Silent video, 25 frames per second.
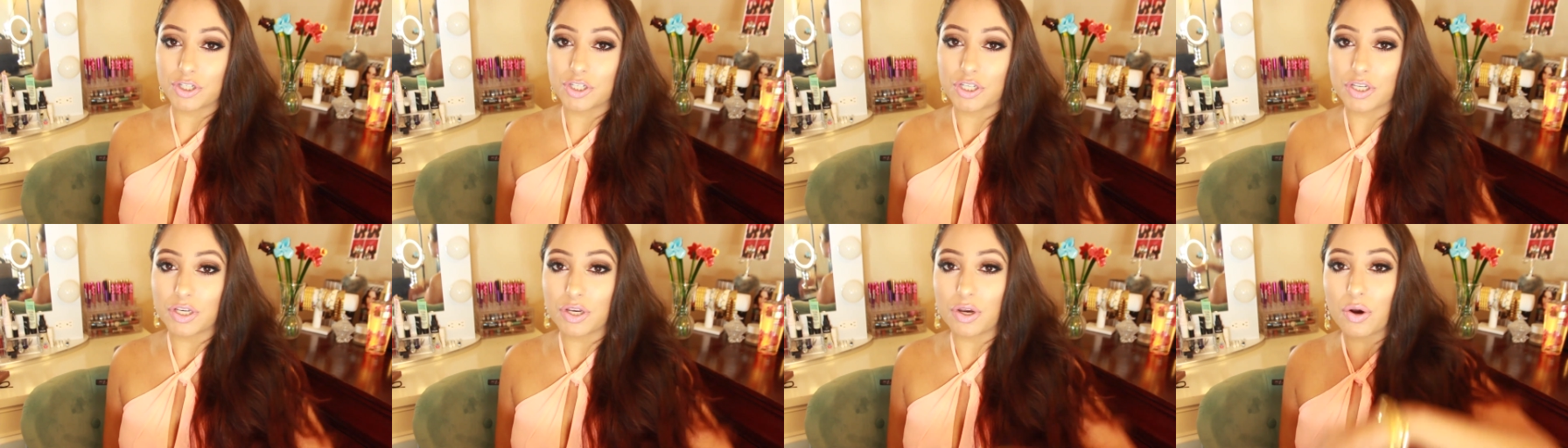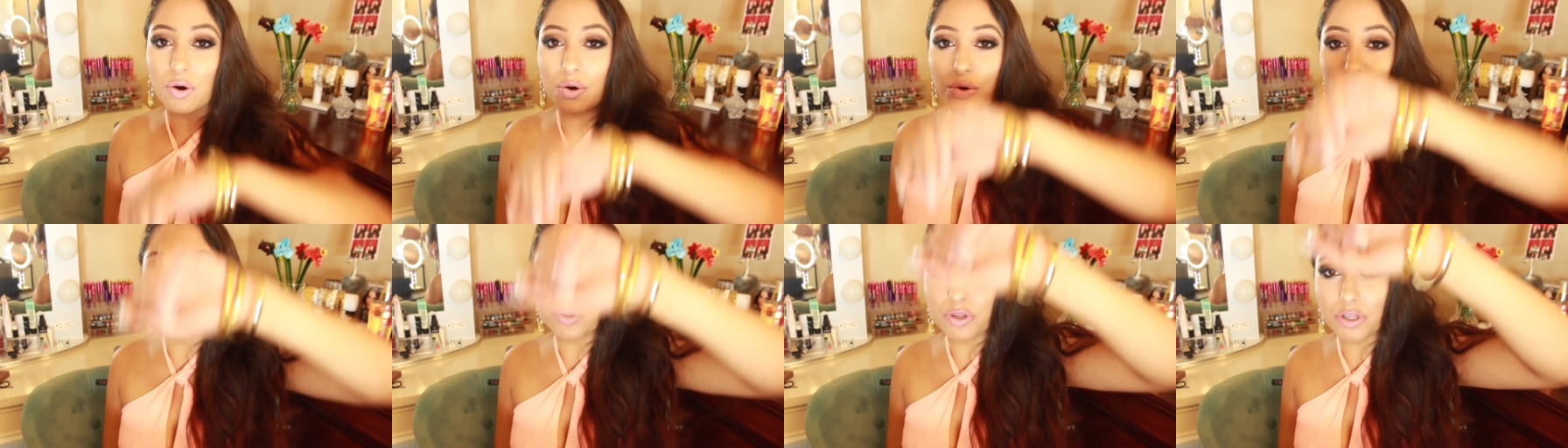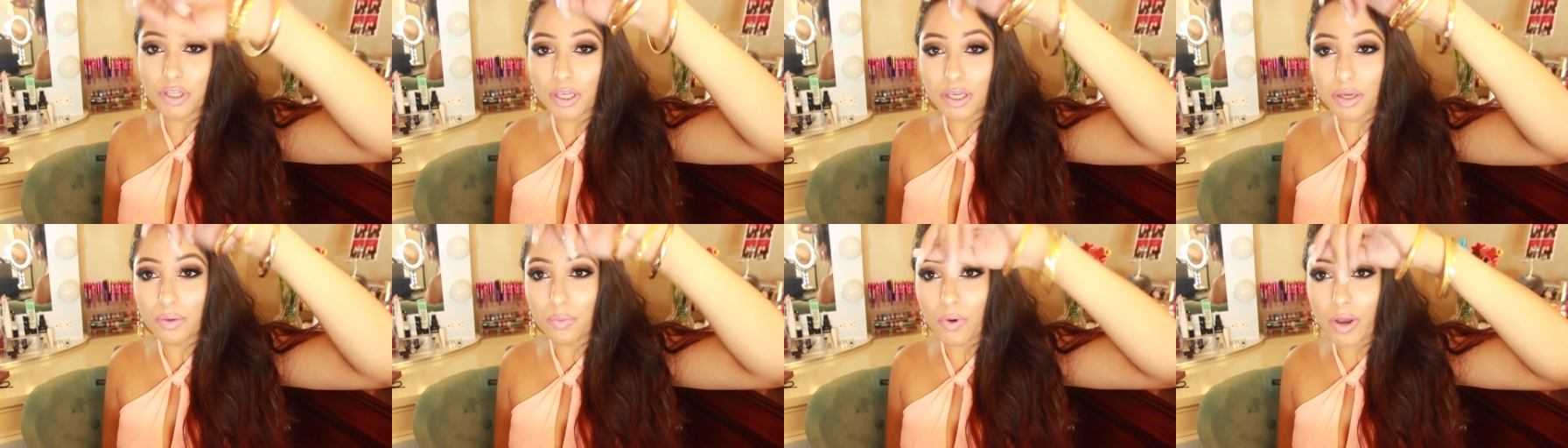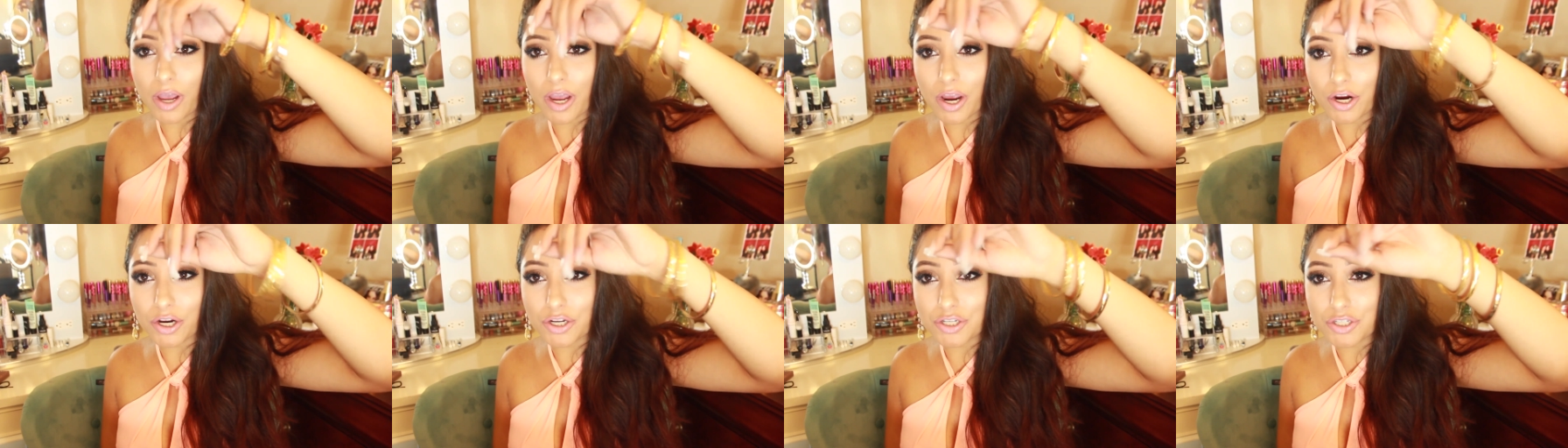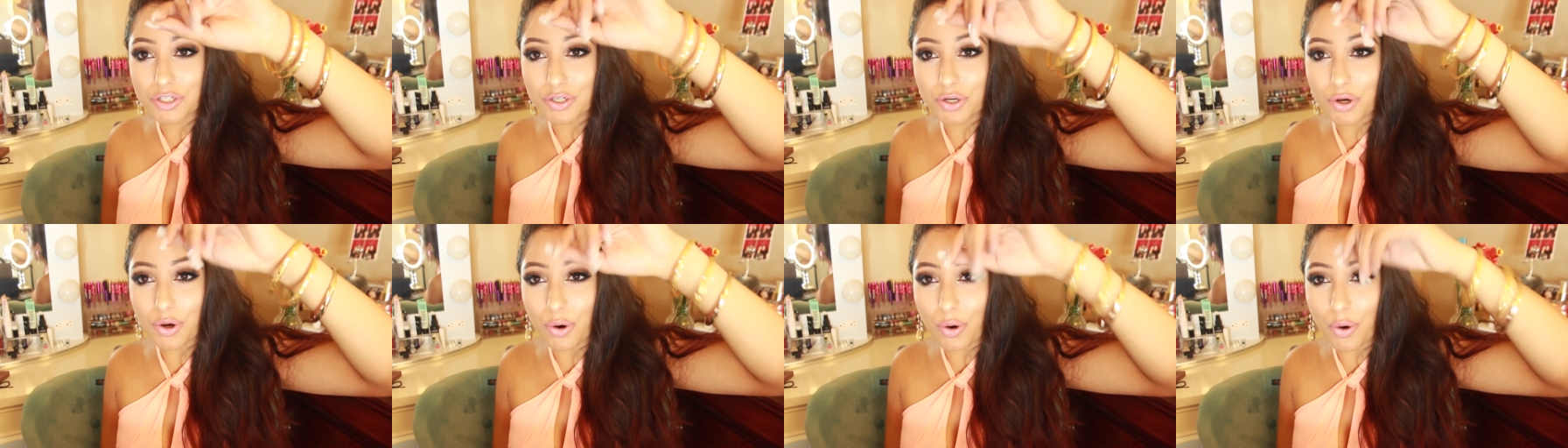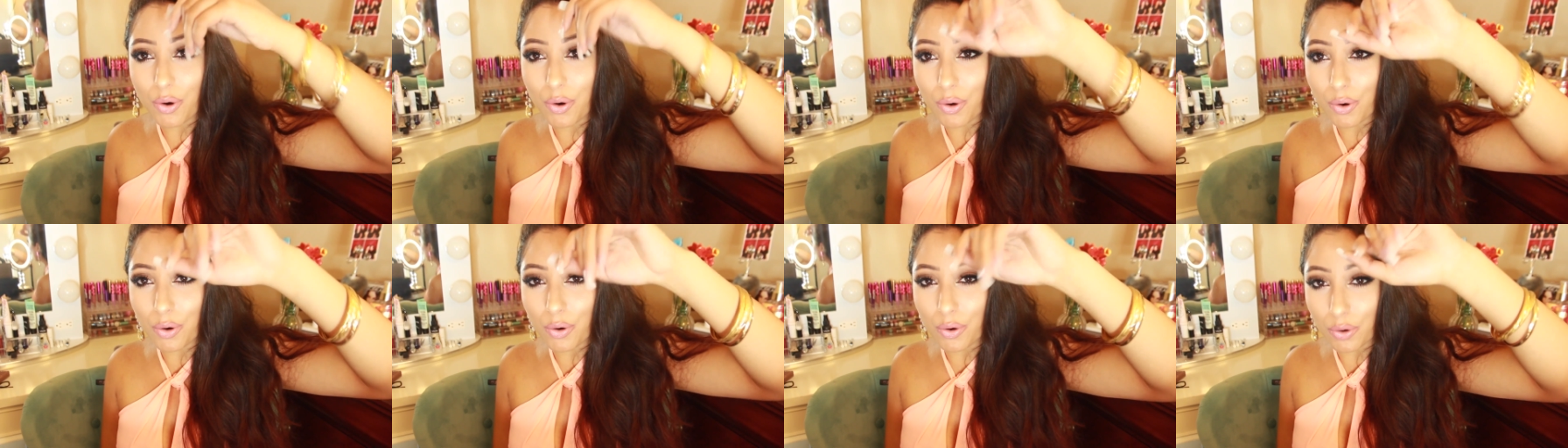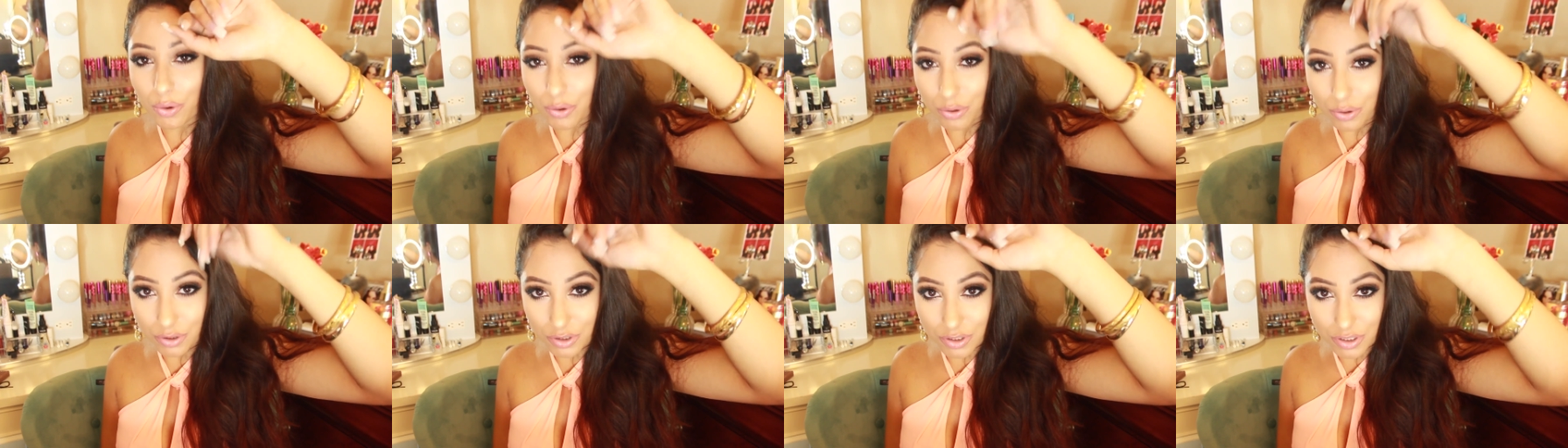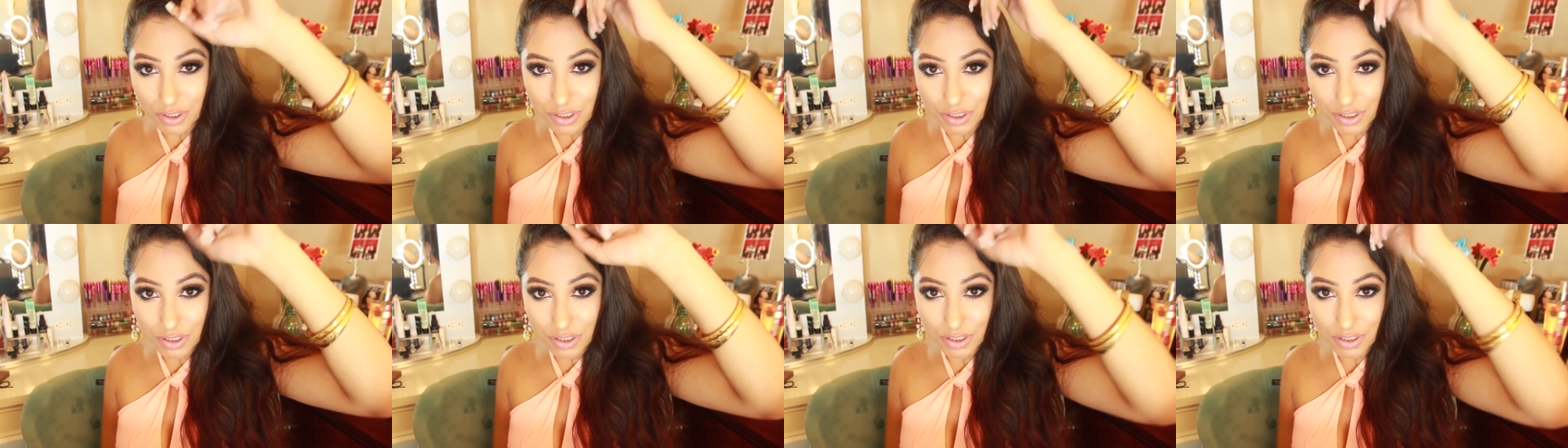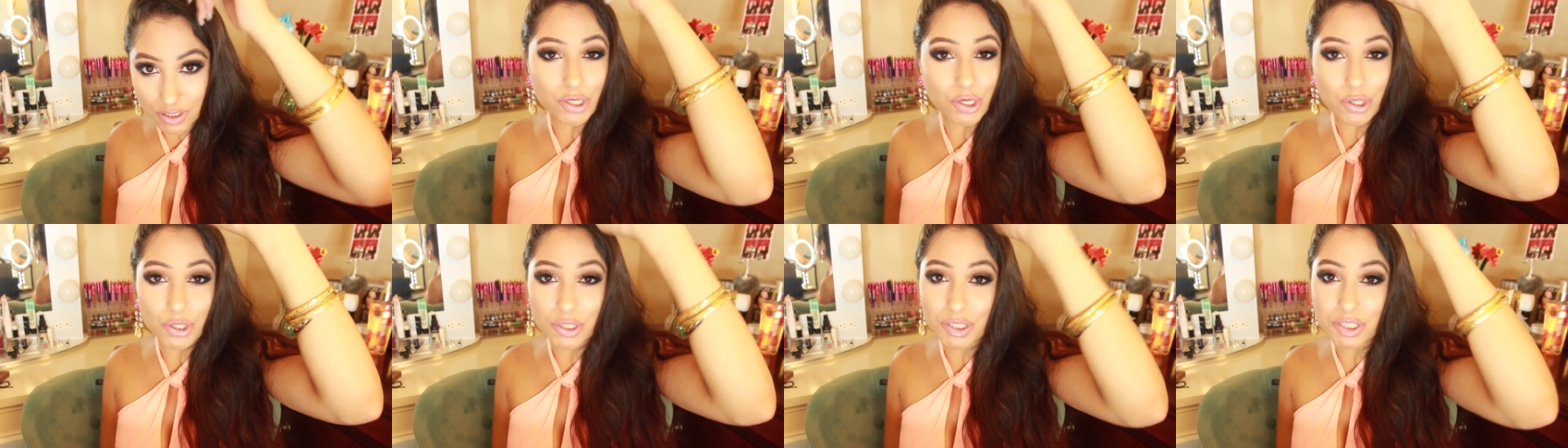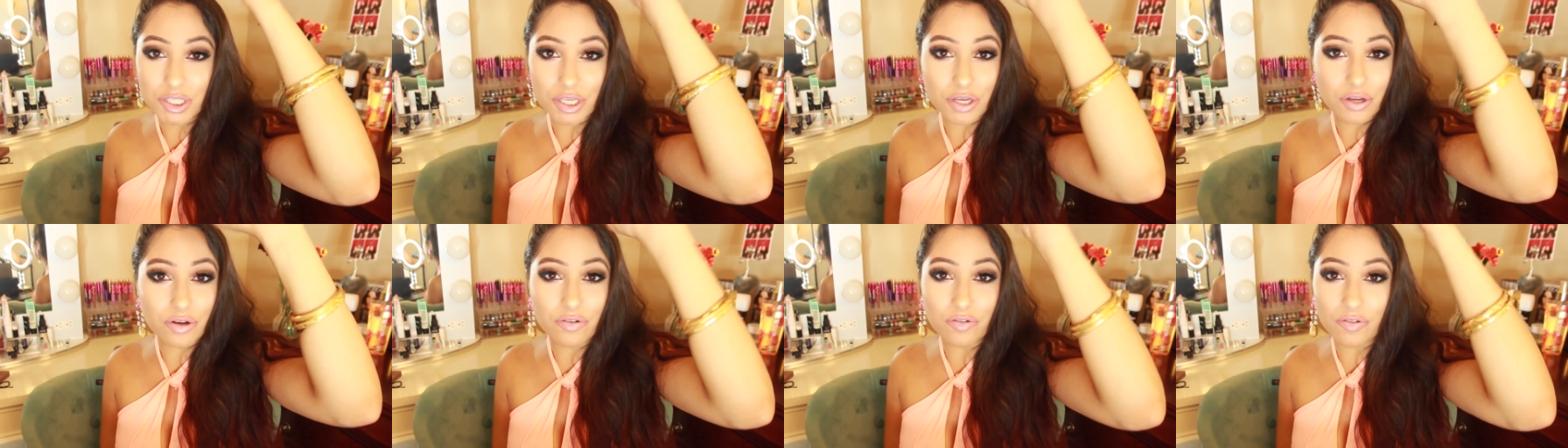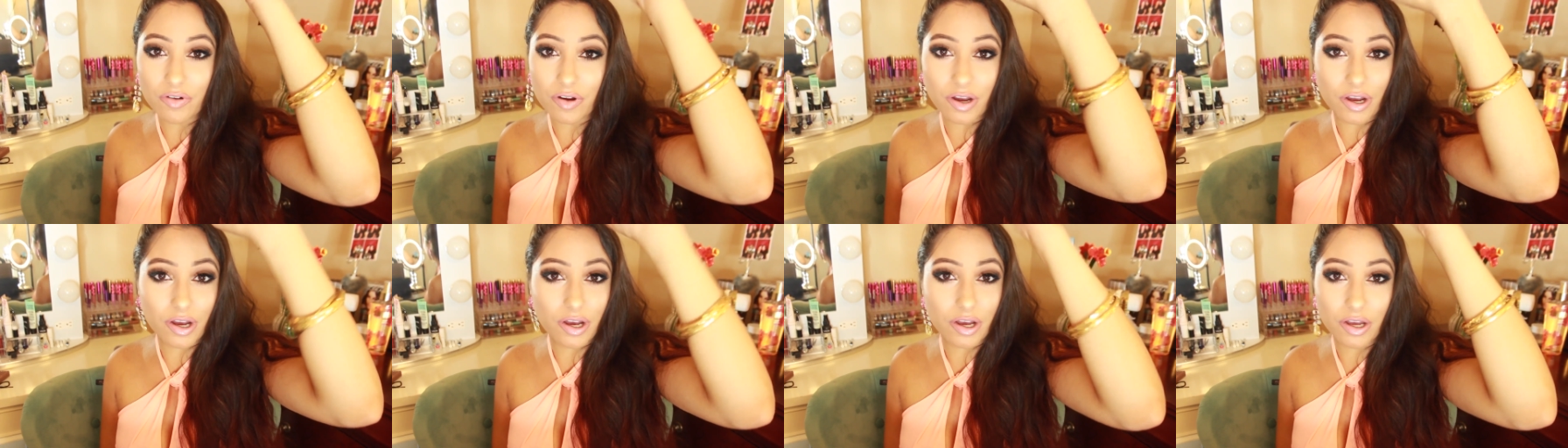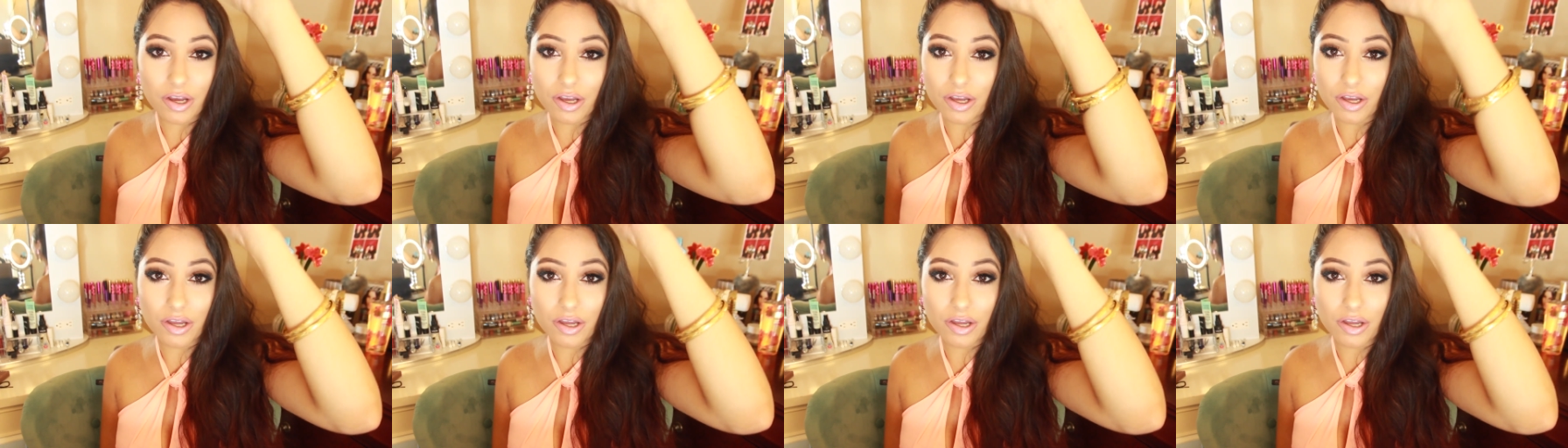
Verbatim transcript: She only wears gold. No silver.